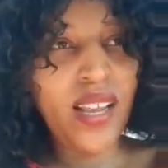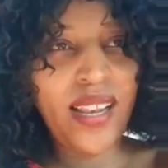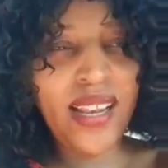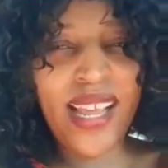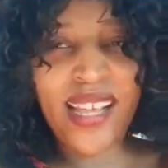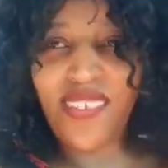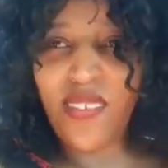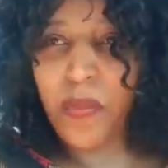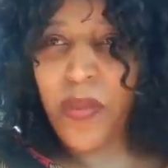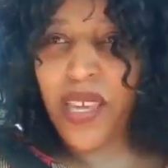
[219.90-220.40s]

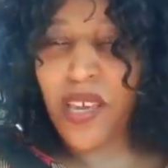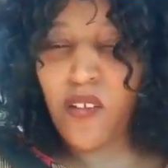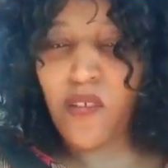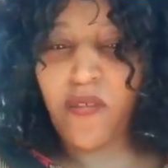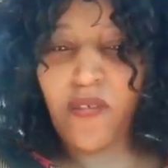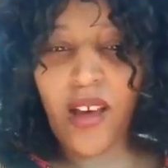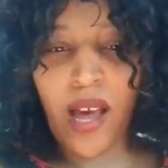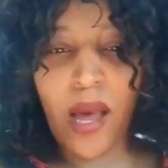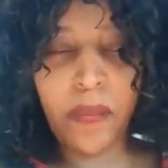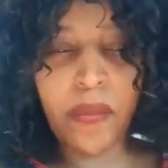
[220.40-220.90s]
let's be a
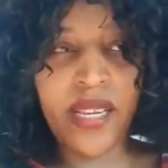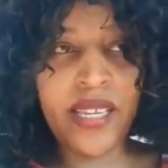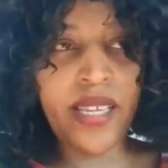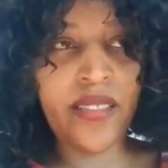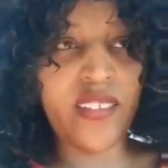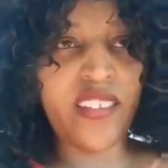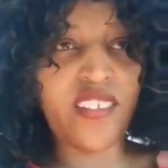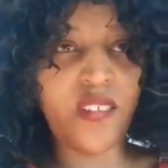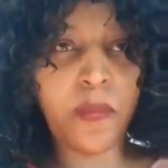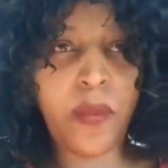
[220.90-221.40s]
family,
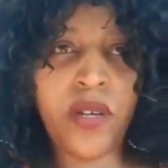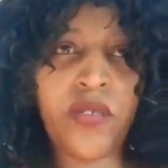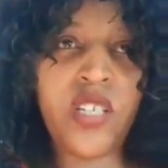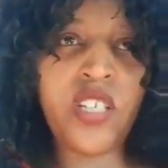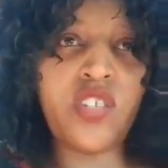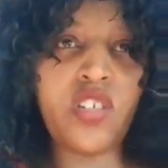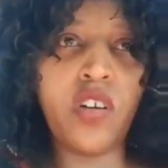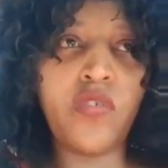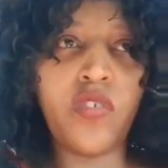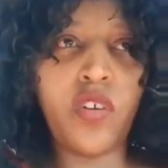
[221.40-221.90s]
the
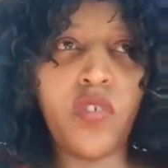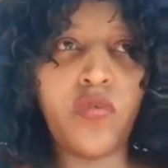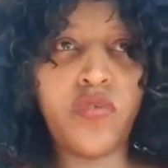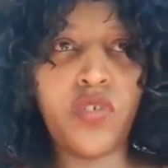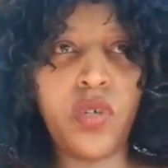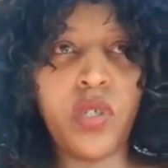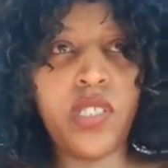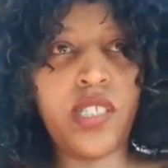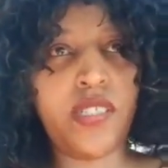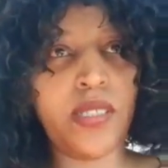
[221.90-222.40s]
spirit of
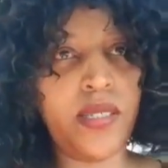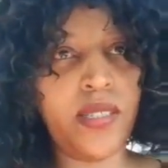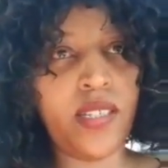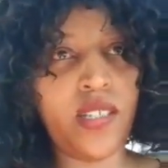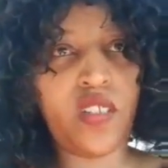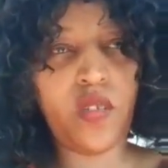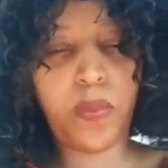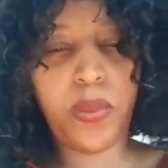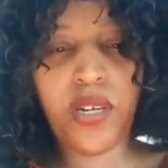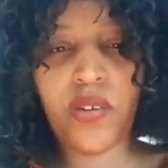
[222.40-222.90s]
Ubuntu,
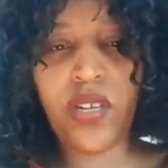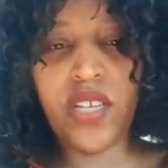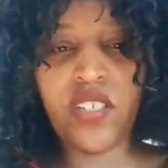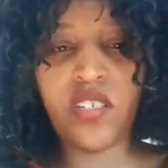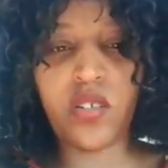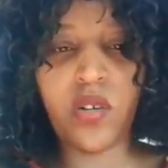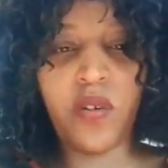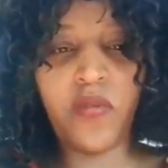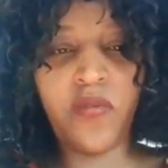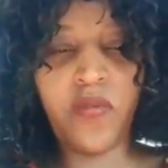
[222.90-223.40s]
the
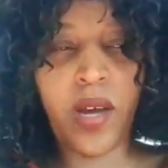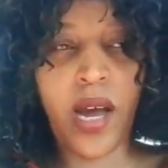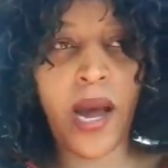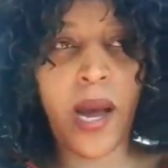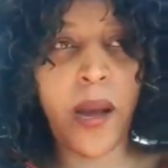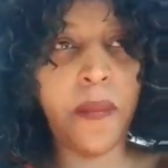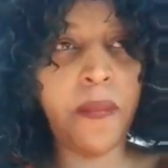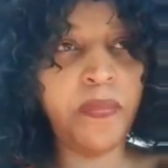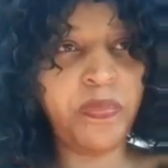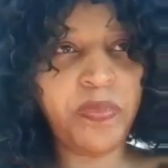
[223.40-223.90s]
spirit of
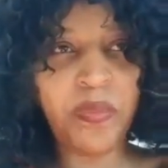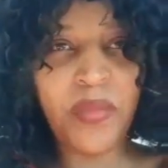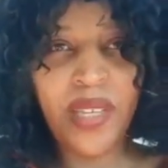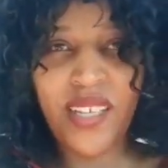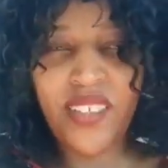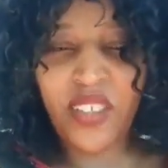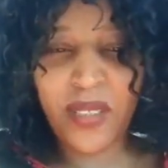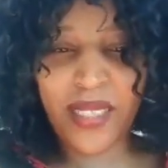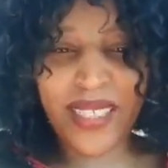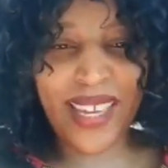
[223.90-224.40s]
um,
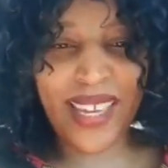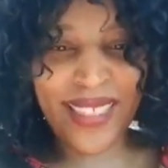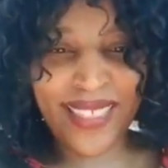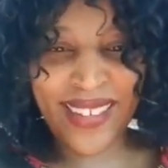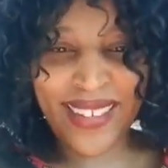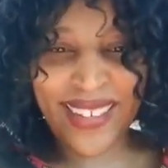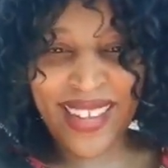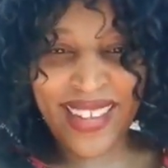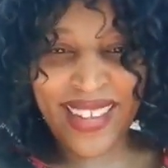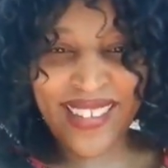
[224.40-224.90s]

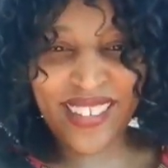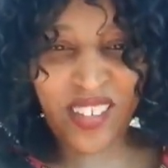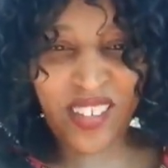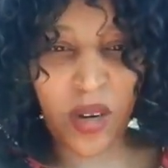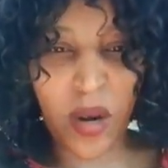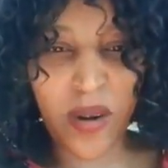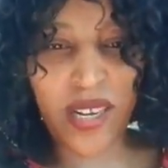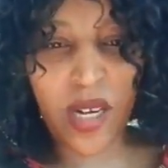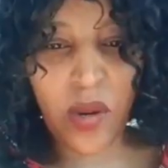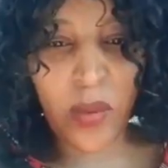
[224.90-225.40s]
togetherness.
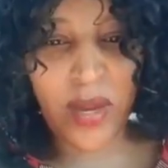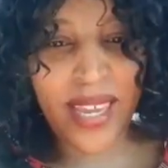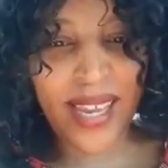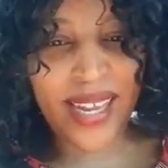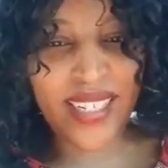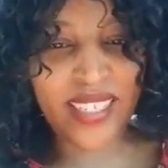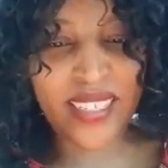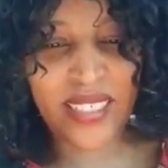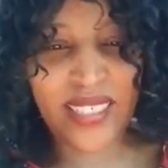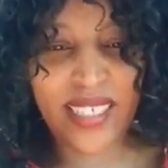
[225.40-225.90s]
Stronger we
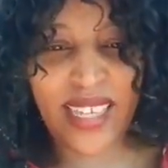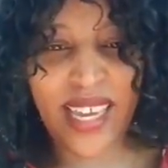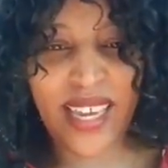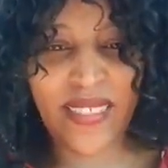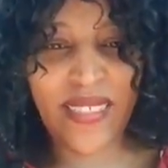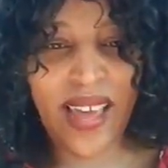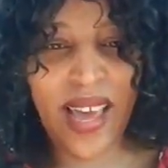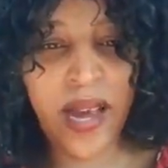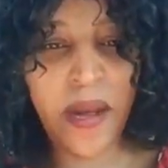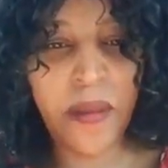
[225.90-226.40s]
are
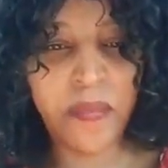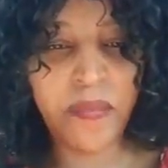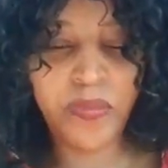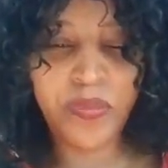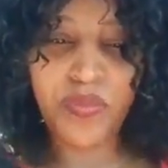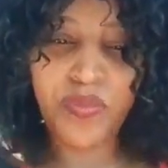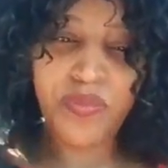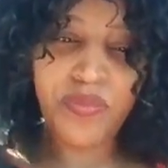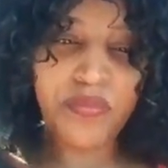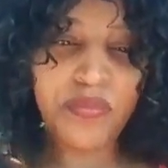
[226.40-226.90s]
together.
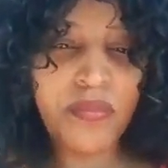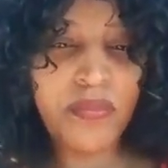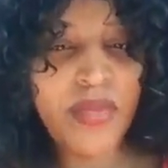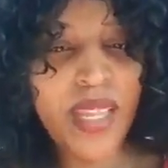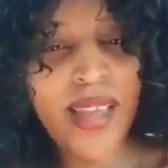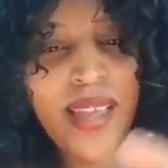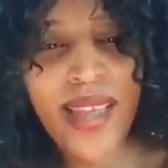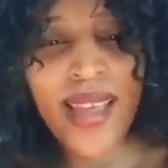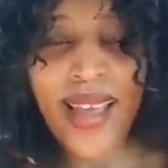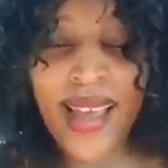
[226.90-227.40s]

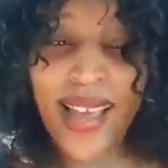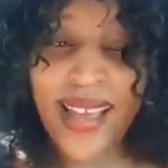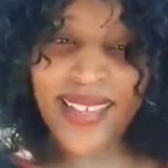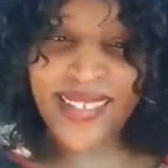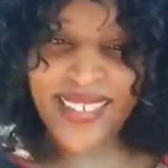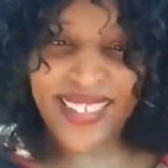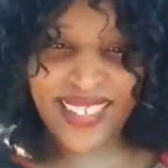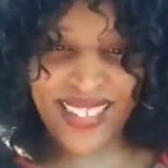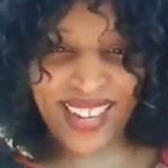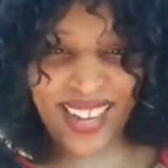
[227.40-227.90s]
A
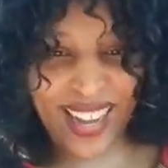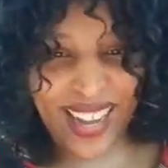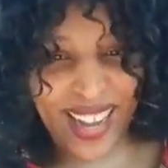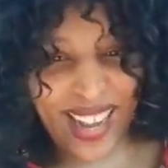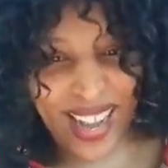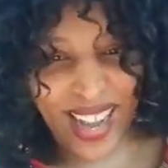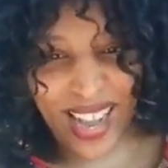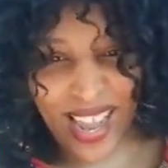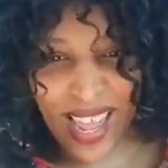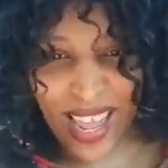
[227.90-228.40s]

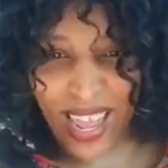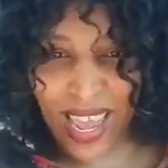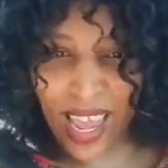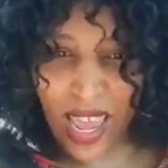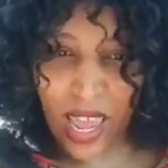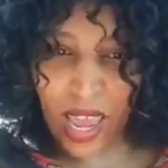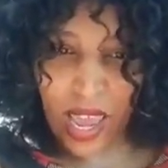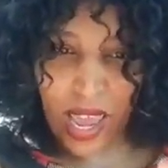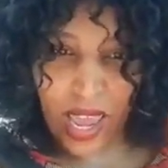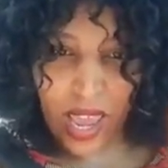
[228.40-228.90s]

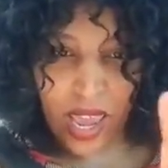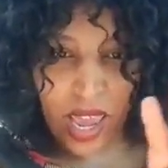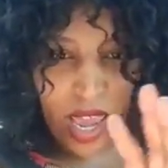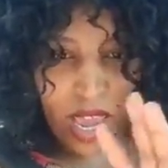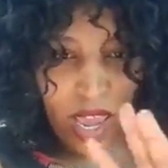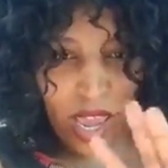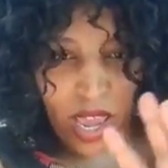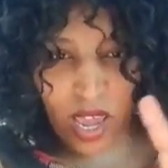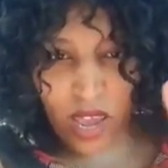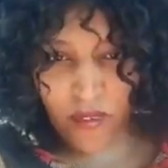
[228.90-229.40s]

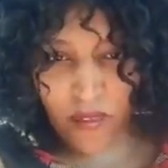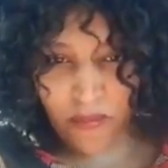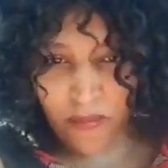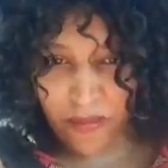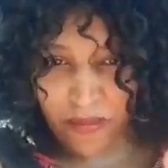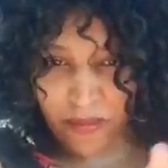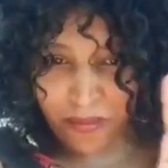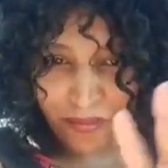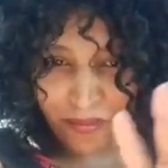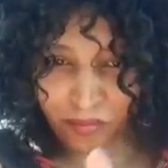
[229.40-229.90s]
slave.
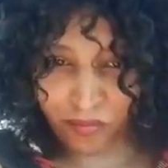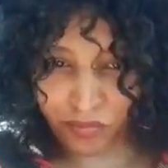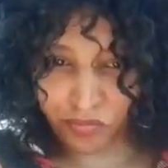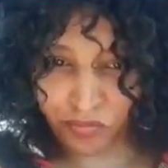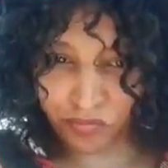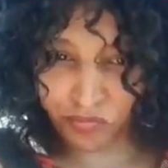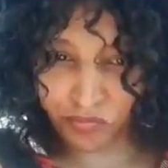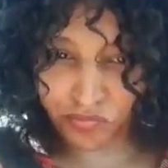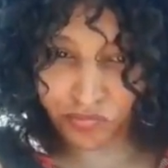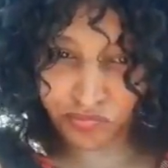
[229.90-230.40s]

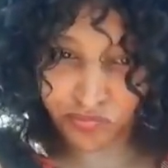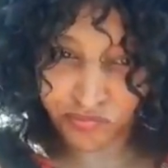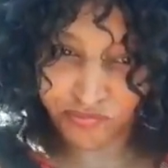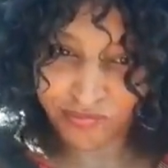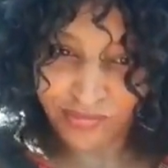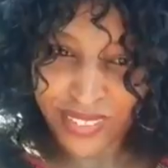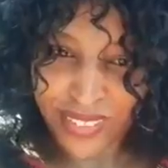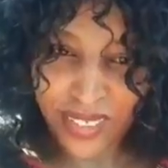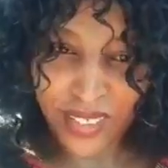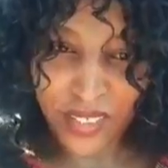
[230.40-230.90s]

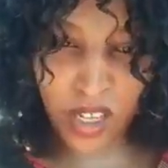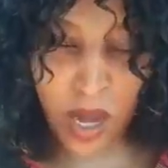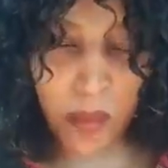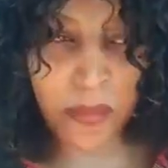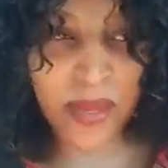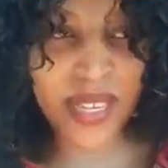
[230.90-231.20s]
Don't